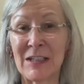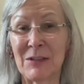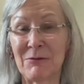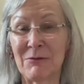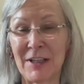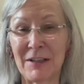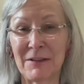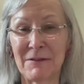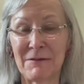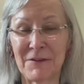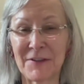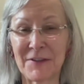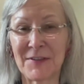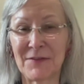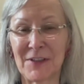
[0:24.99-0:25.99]
Well,
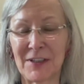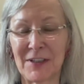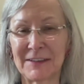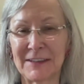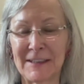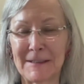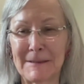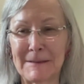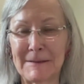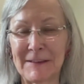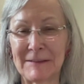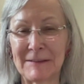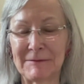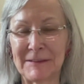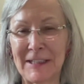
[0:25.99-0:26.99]
first of all, uh,
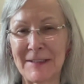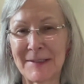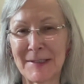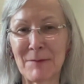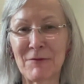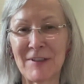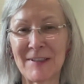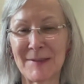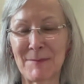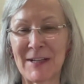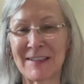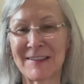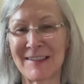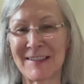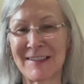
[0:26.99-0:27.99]
in some
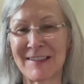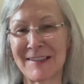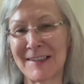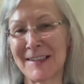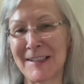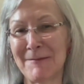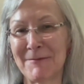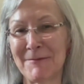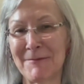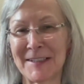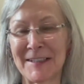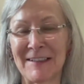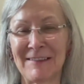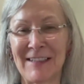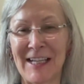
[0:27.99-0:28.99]
respects, it
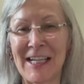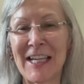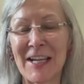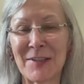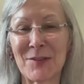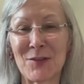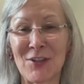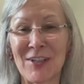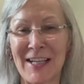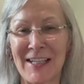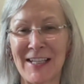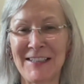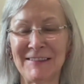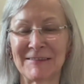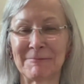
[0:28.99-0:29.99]
seems like
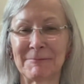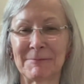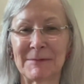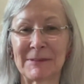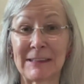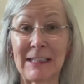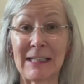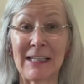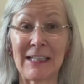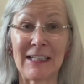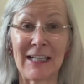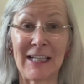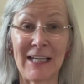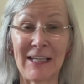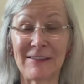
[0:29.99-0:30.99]
yesterday
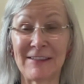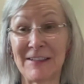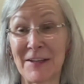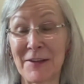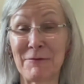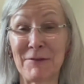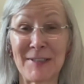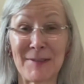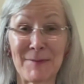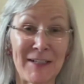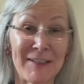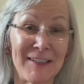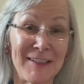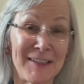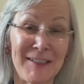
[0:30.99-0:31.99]
and in other
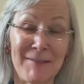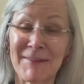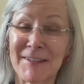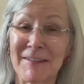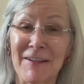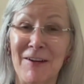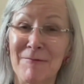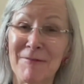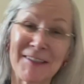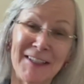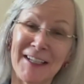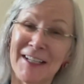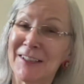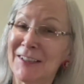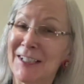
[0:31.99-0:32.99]
respects, it seems almost
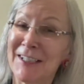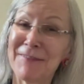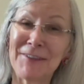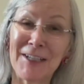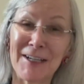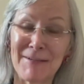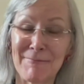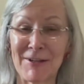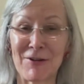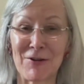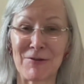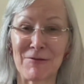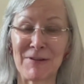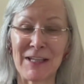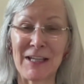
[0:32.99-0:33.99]
like a lifetime
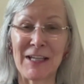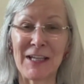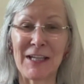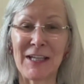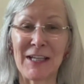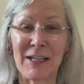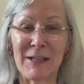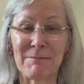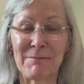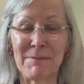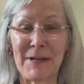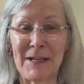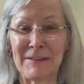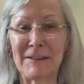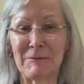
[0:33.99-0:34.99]
ago. Mm-hmm.
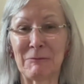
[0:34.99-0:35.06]
But